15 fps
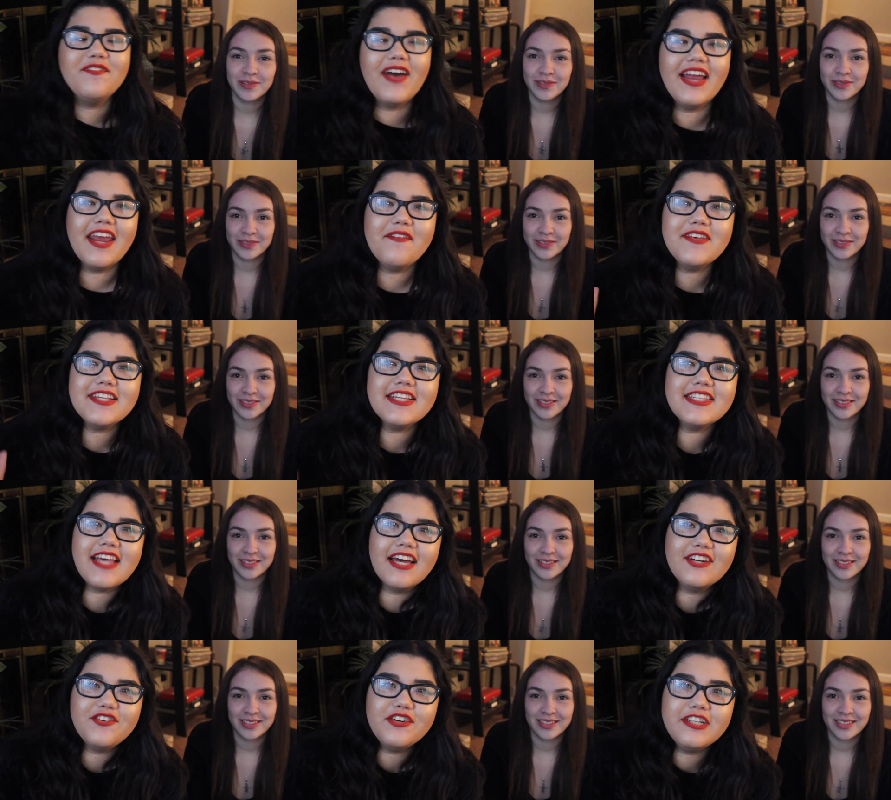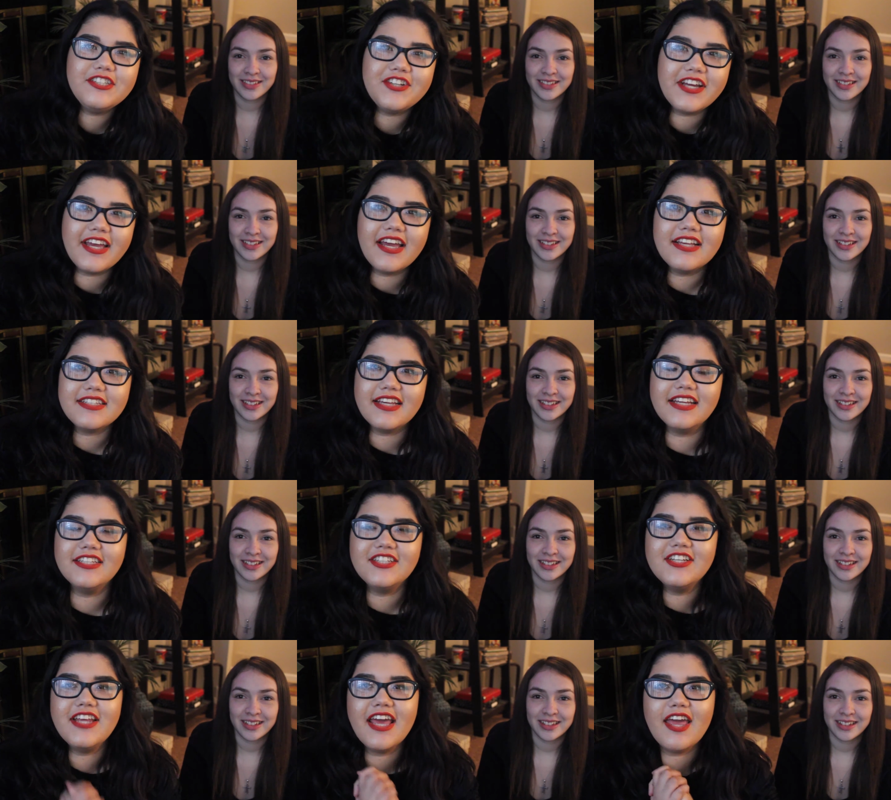Speaker 1: my name is Kassandra Rodriguez
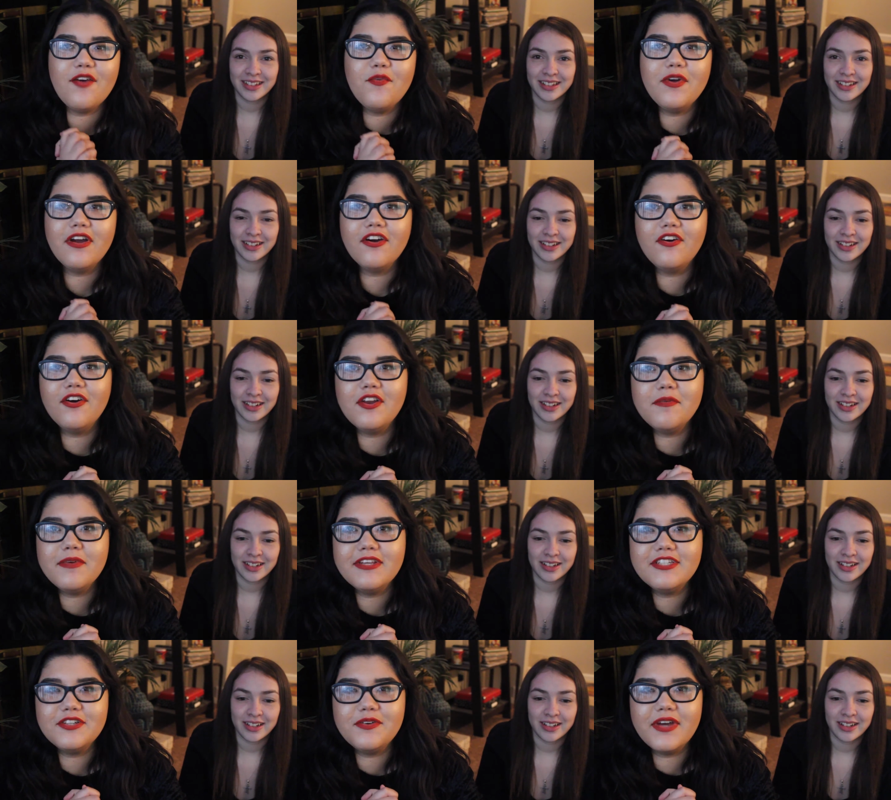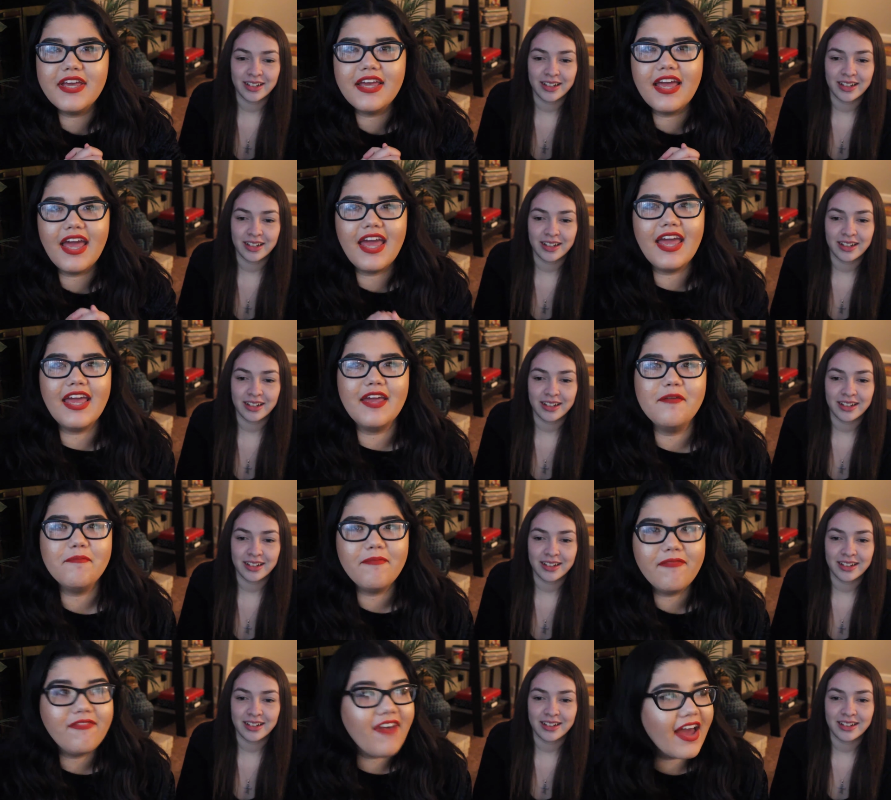and today we are going to be doing a
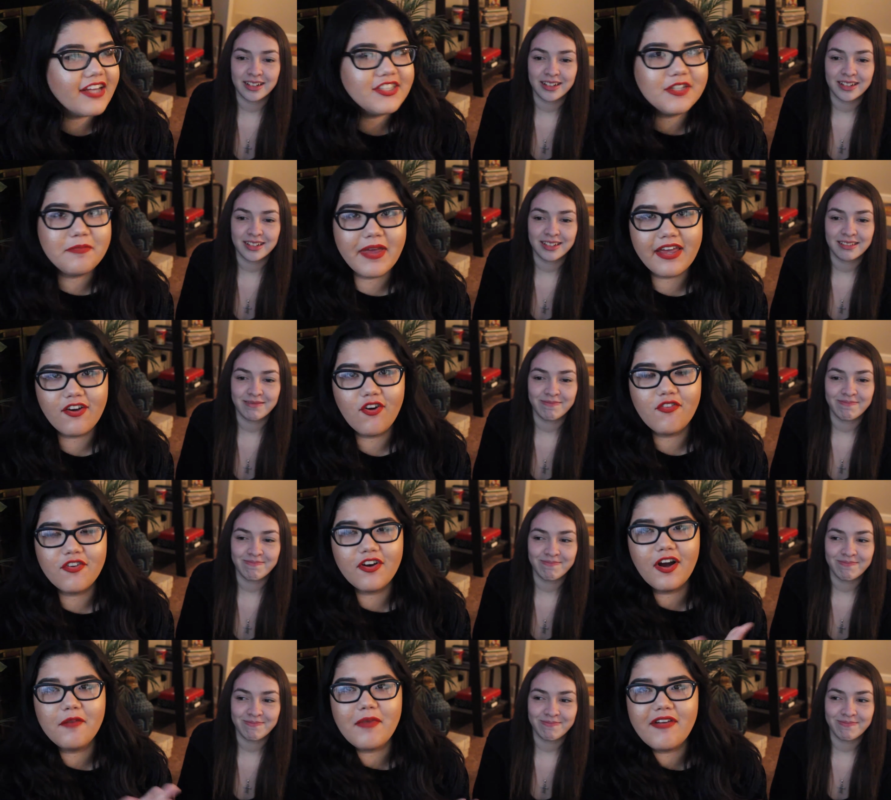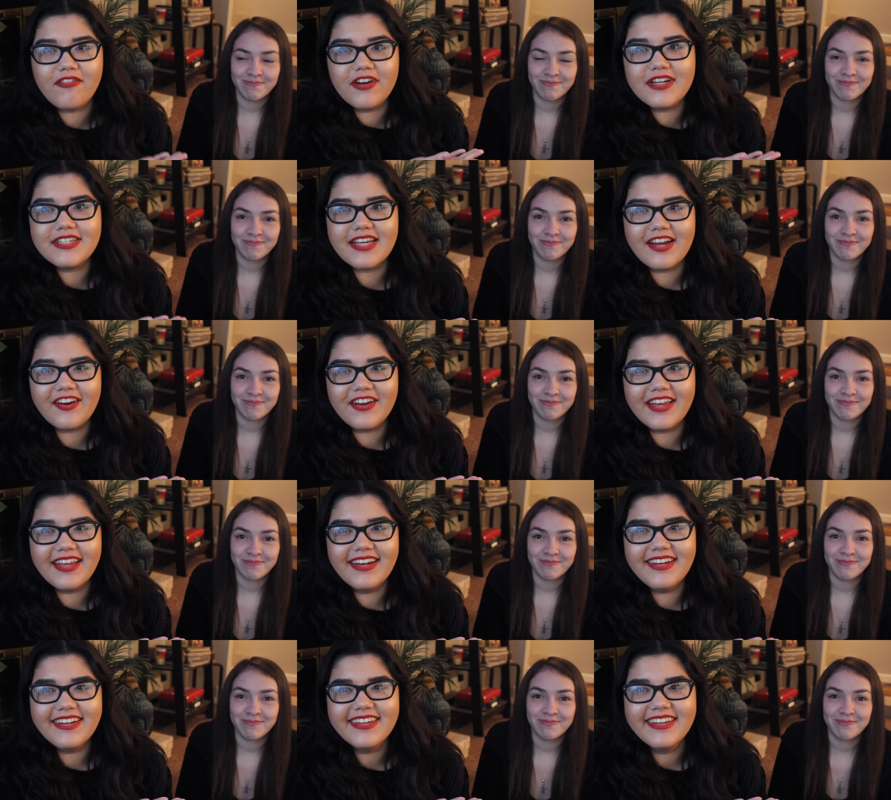fashion makeover on my friend
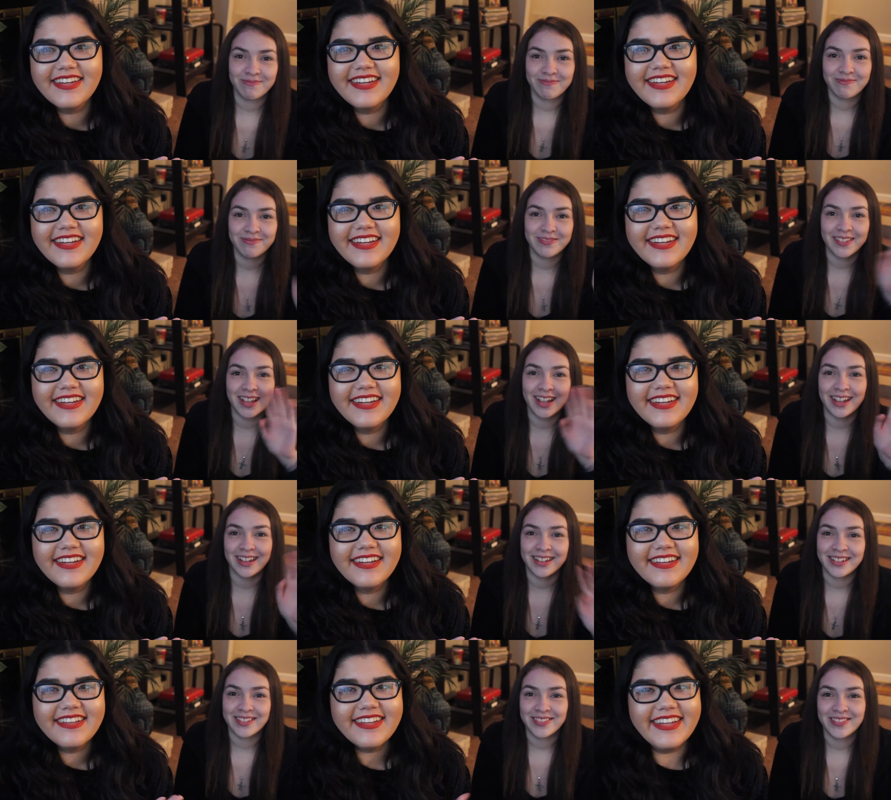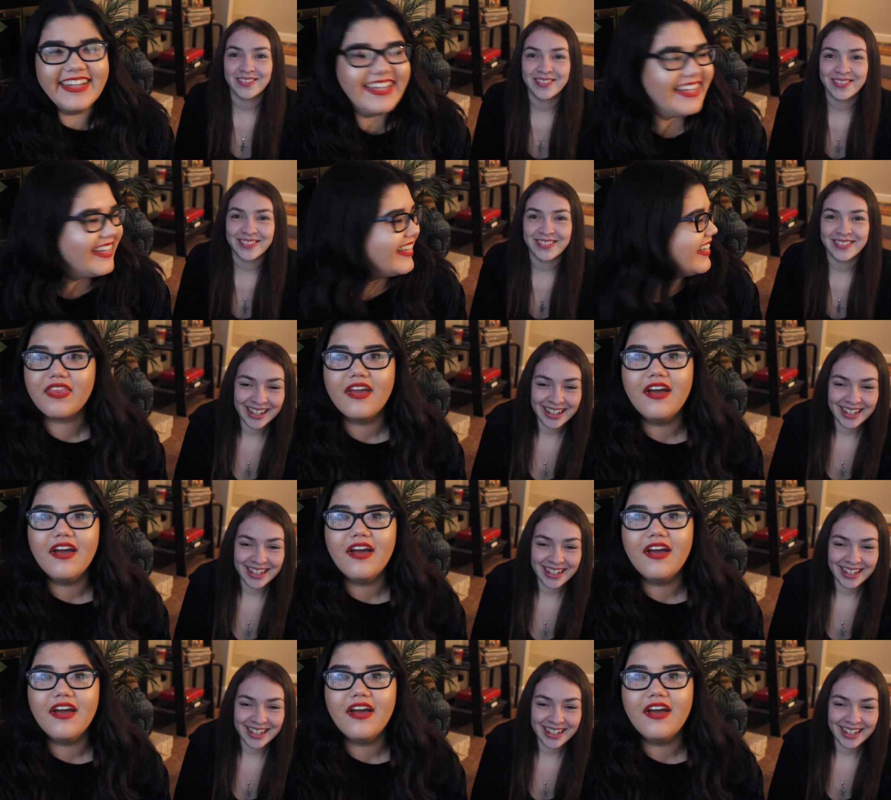Darianne. Hi.